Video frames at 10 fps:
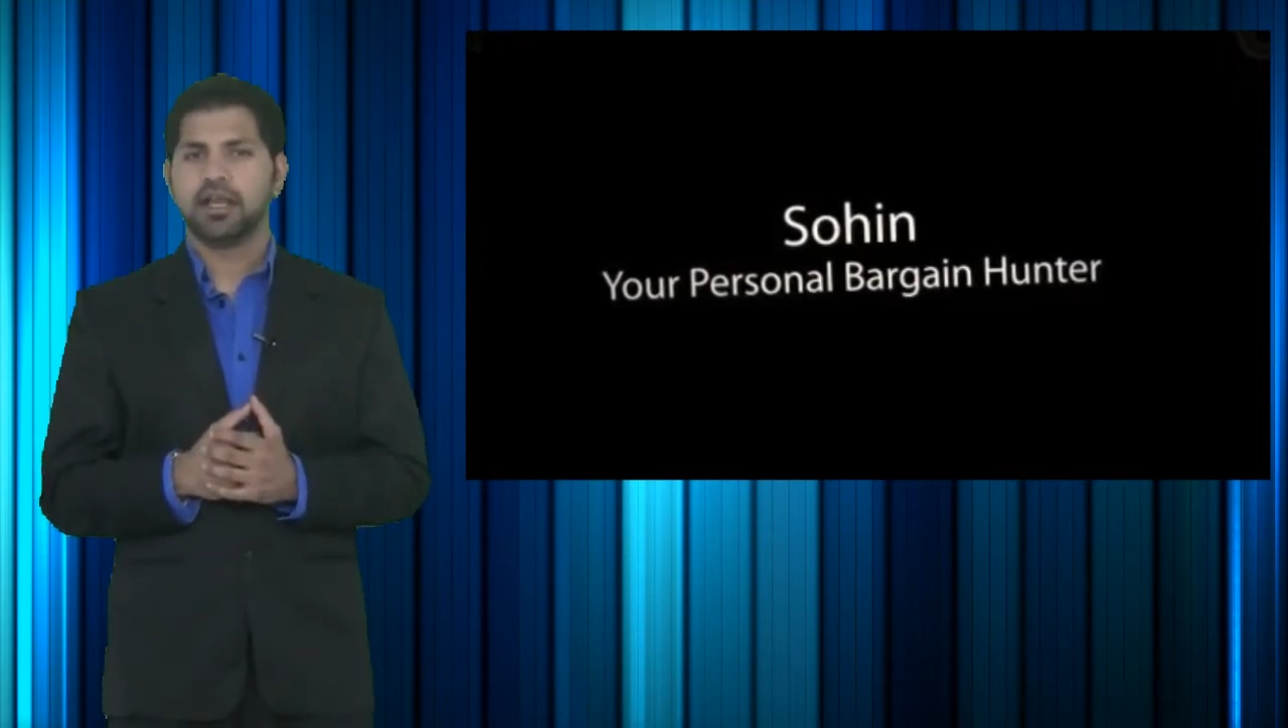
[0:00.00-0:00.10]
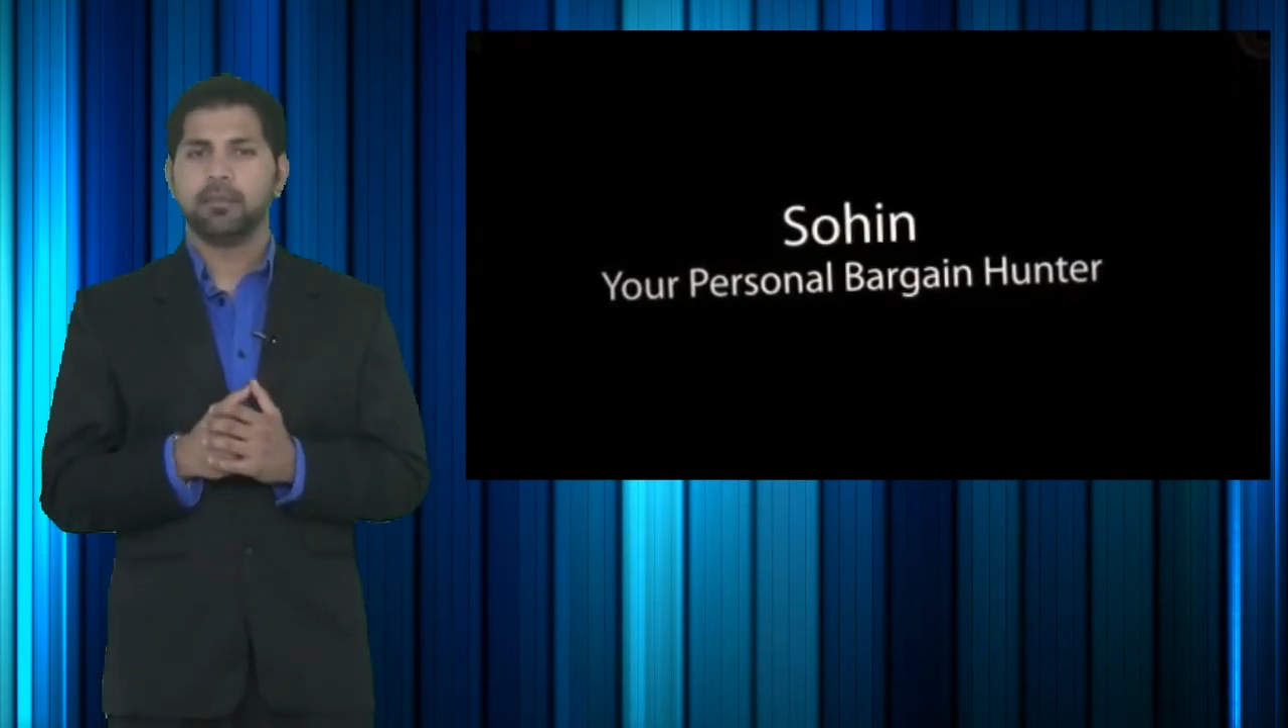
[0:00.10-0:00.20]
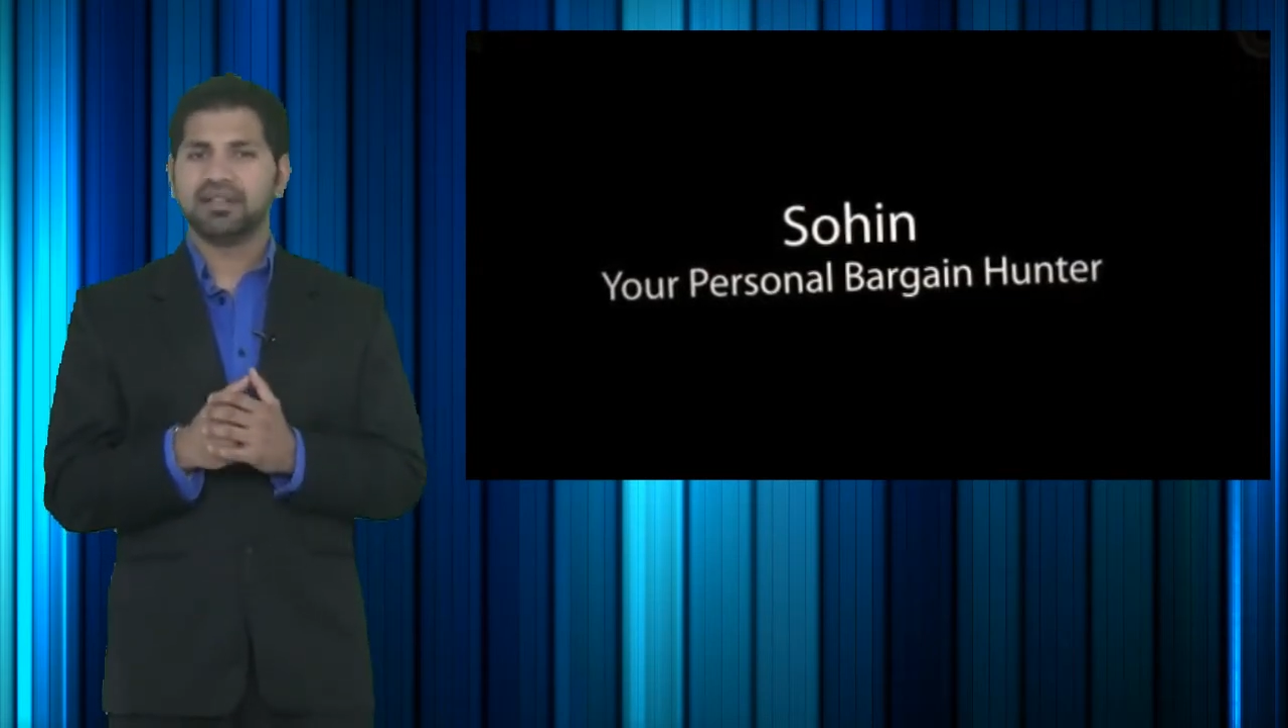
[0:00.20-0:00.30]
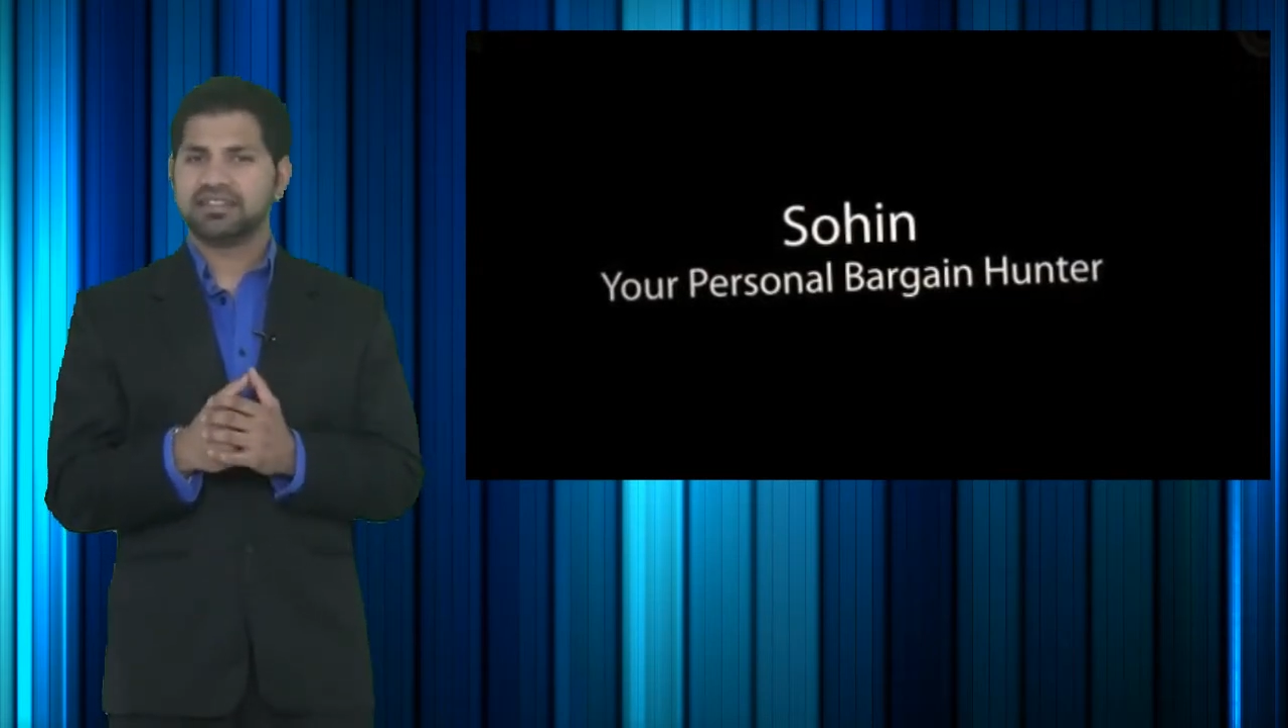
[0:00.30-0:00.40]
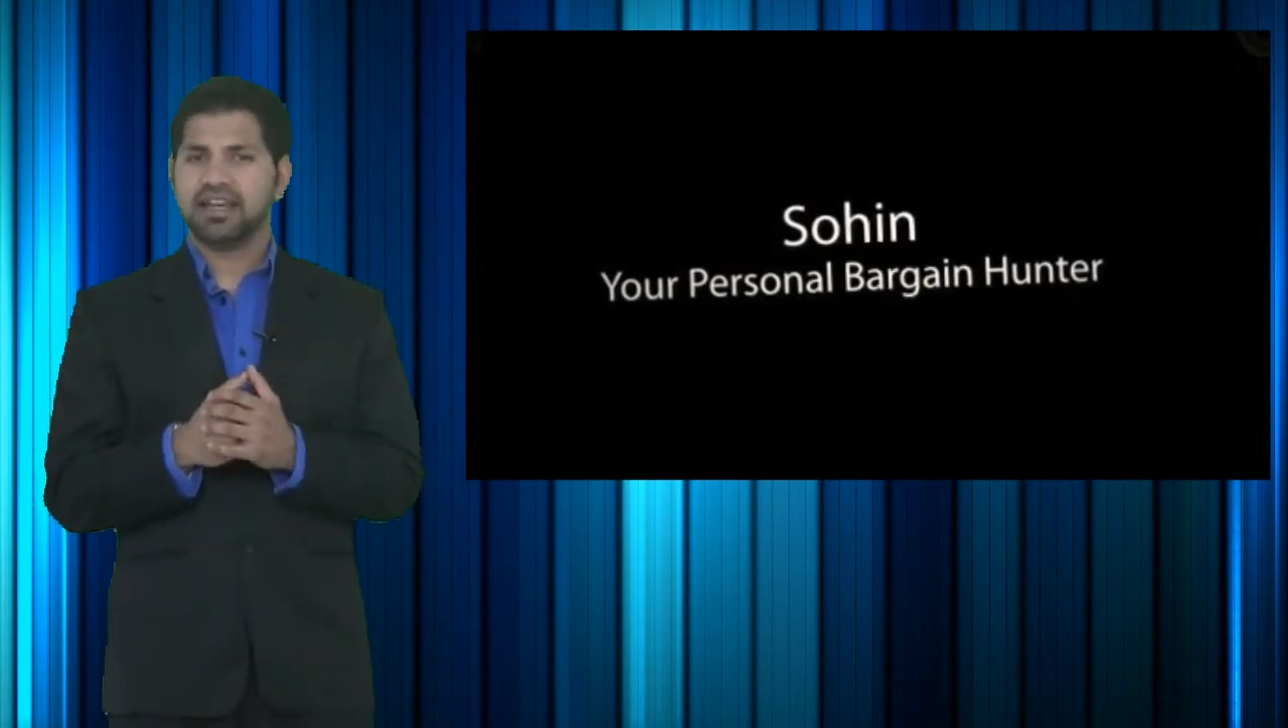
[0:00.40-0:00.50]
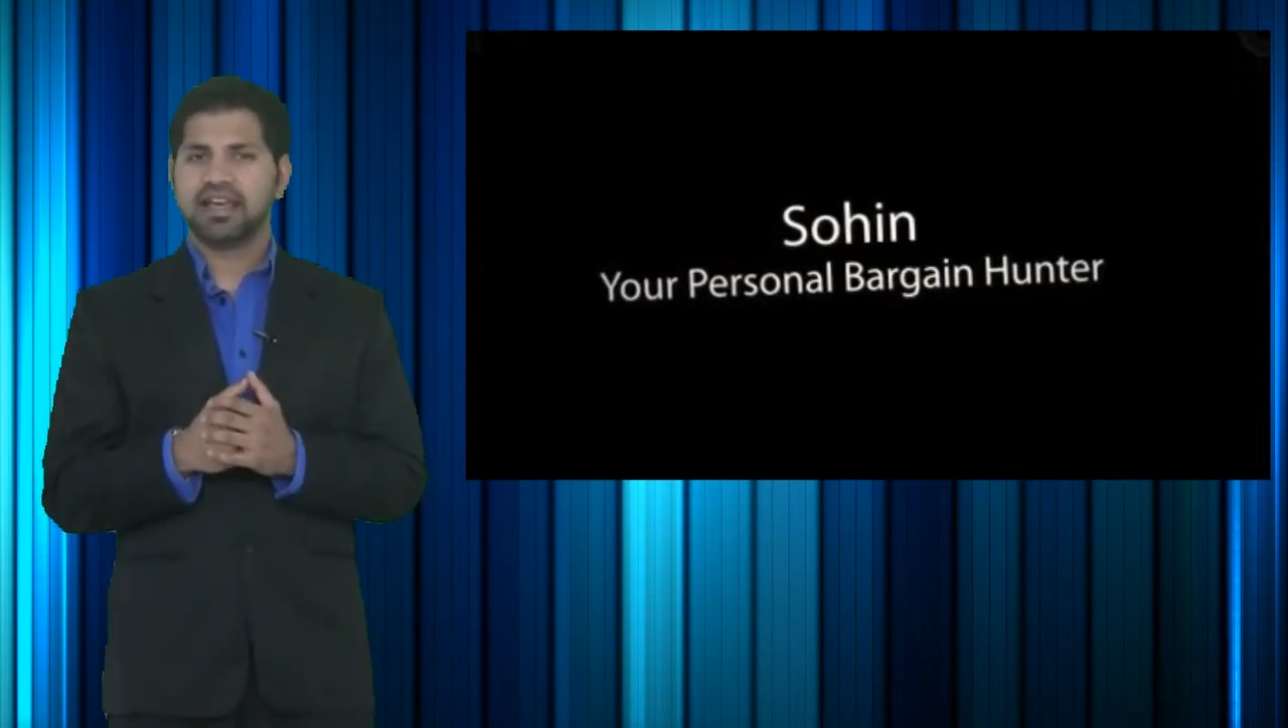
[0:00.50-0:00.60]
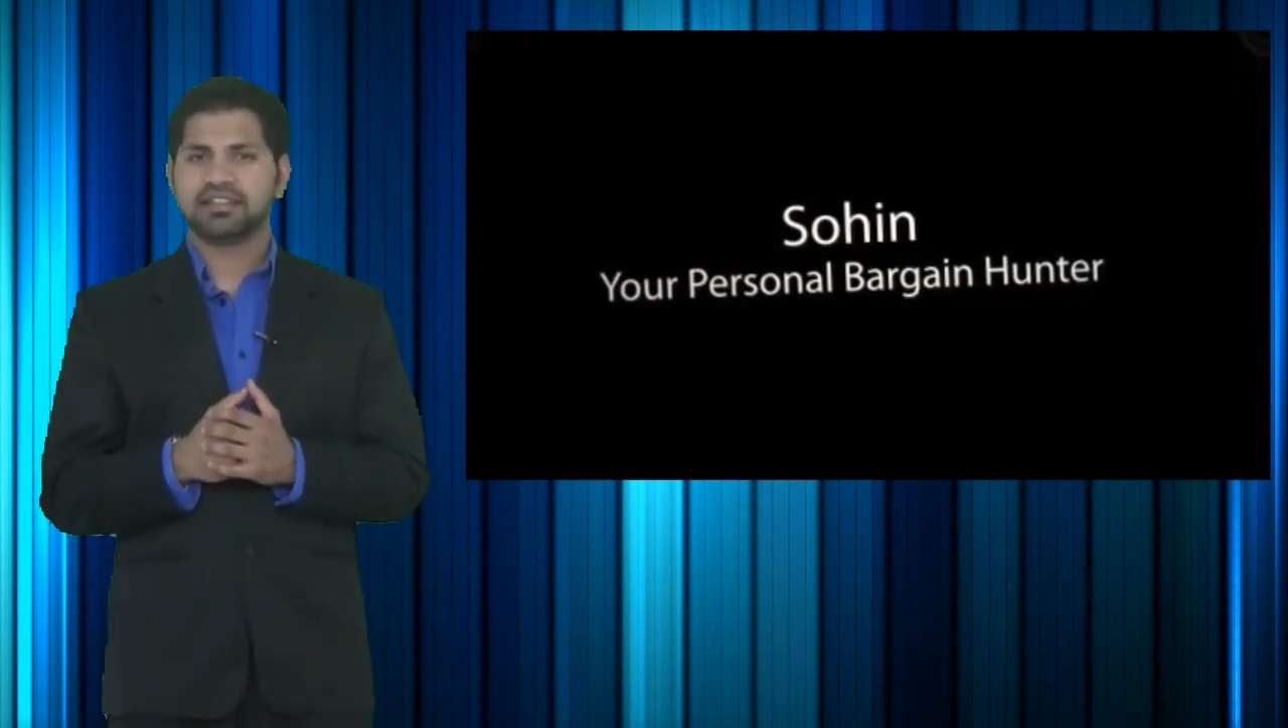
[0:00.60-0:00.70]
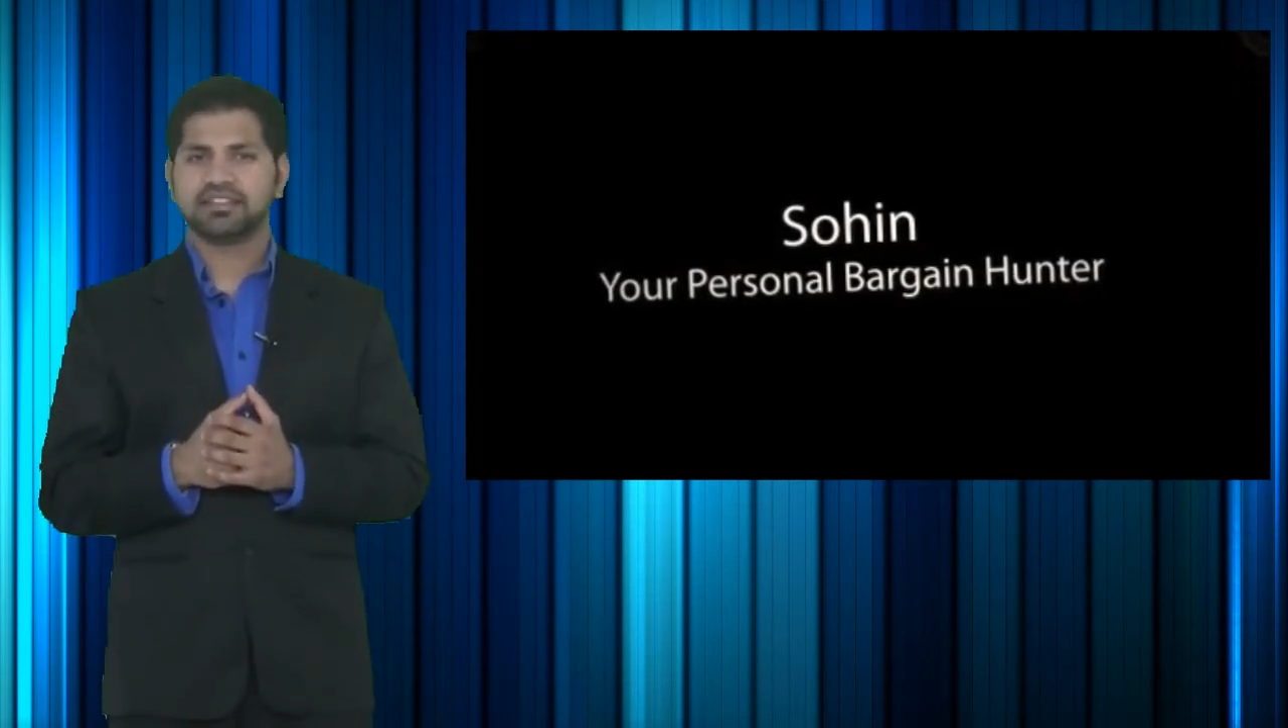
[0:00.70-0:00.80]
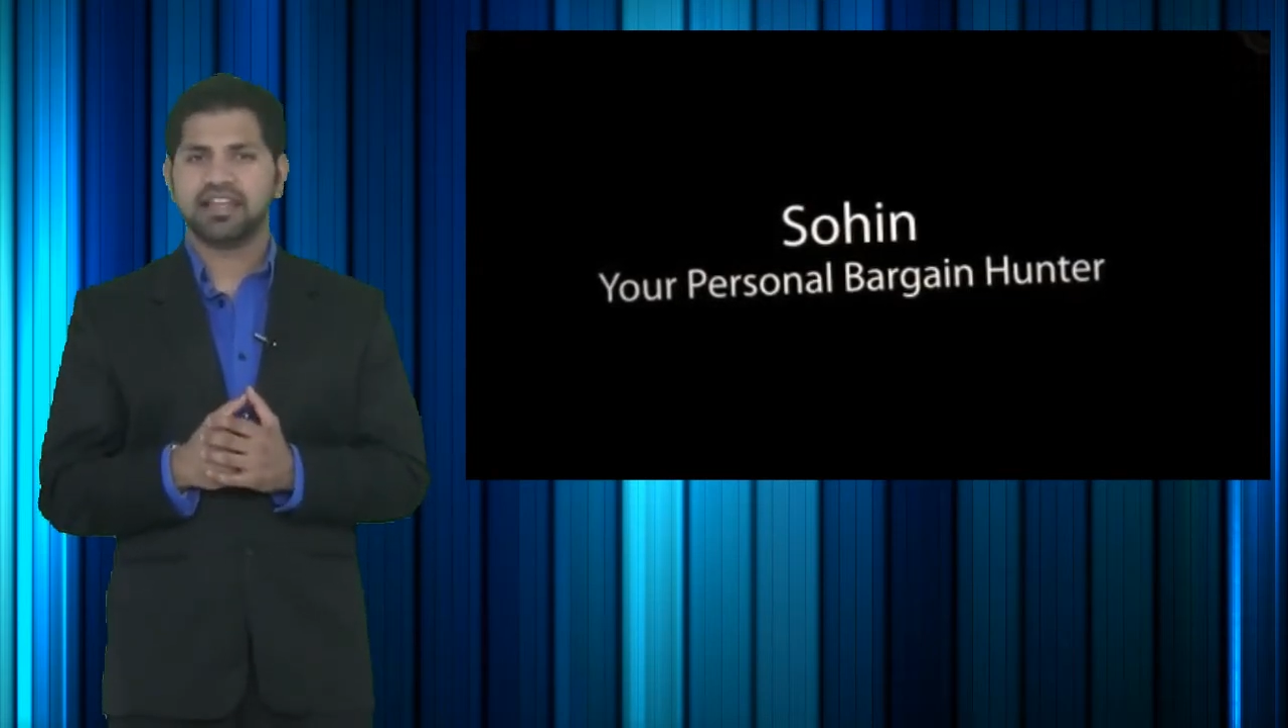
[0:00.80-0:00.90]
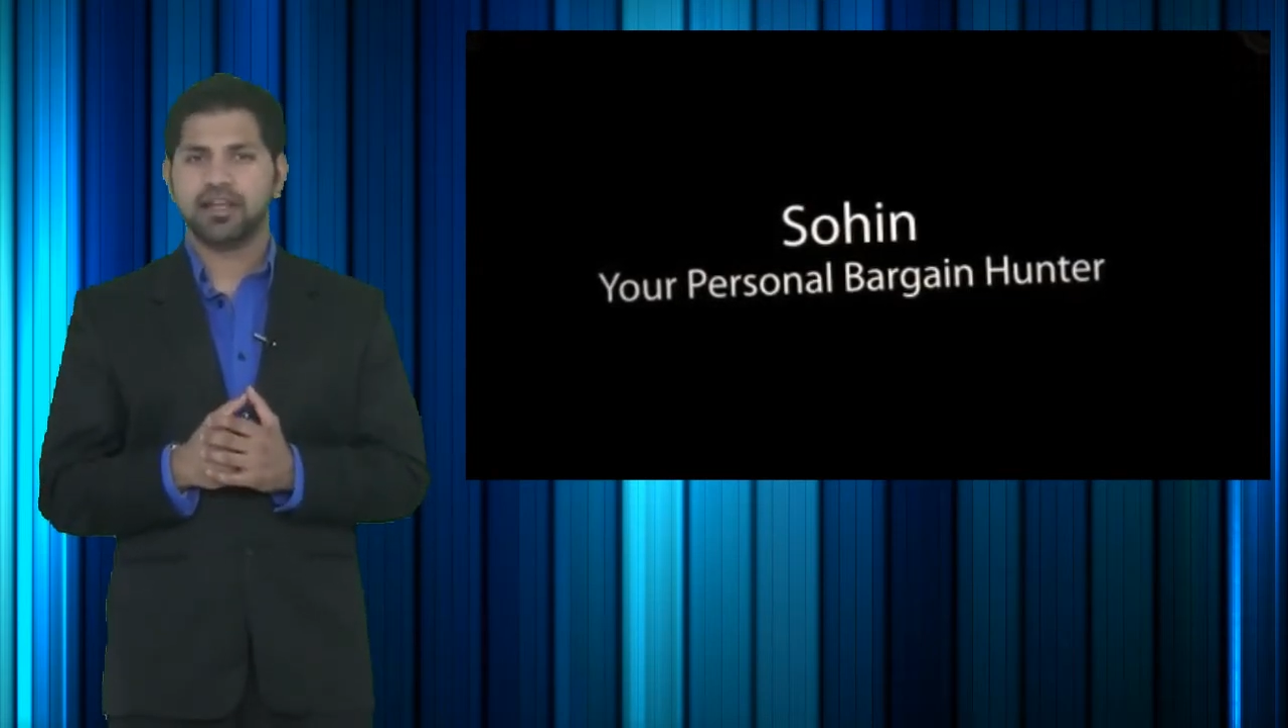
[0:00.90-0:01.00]
But today
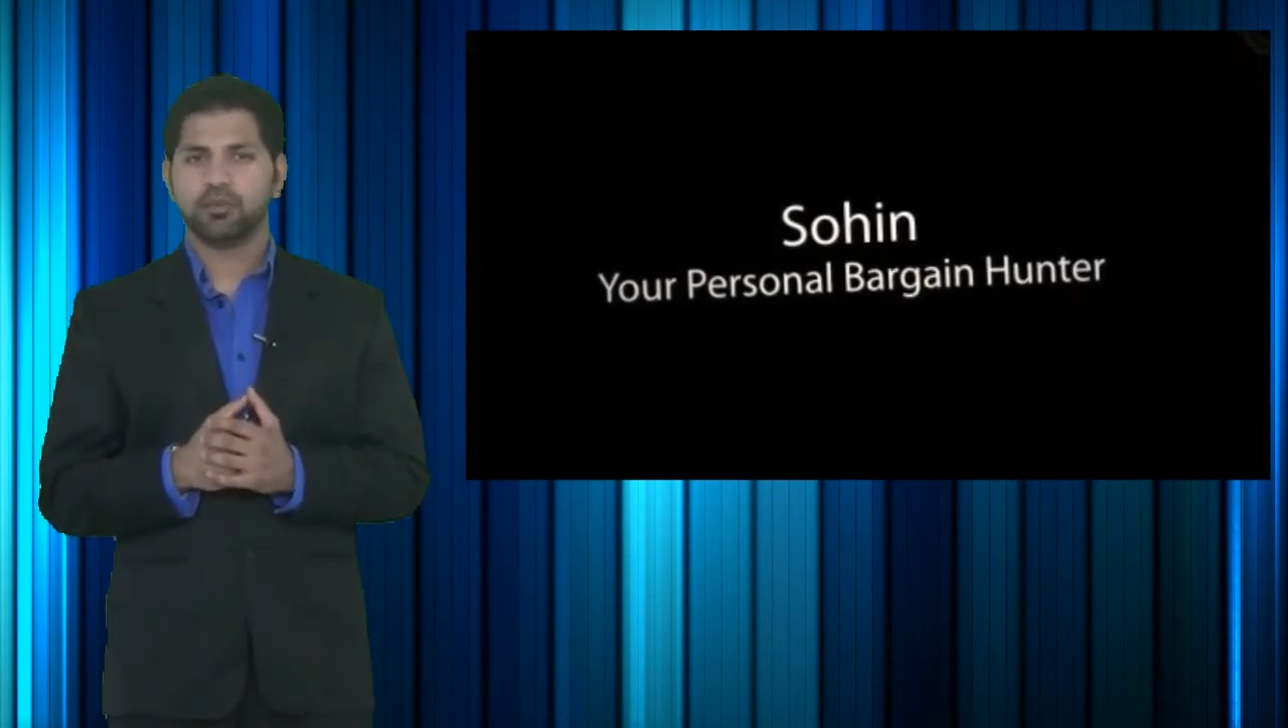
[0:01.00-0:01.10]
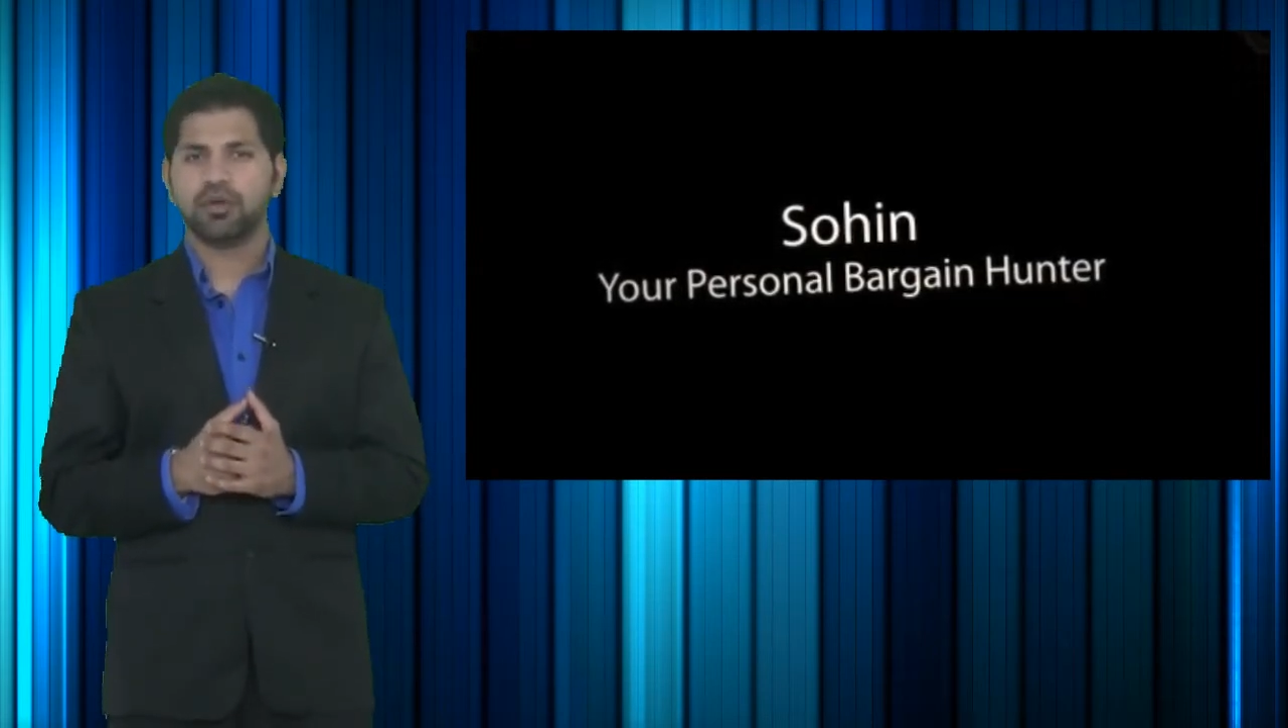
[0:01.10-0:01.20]
instead,